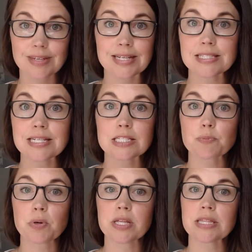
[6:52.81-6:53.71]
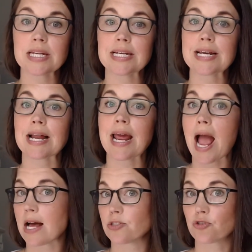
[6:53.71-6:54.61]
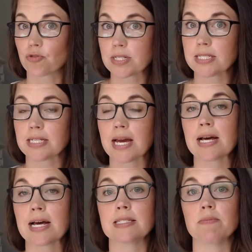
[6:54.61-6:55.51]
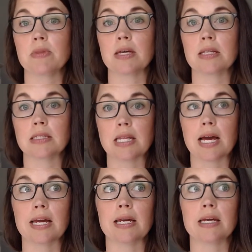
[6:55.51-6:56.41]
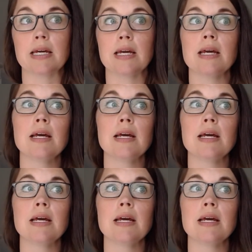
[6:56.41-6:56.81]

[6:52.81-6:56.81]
it's pretty thin and not as greasy as something like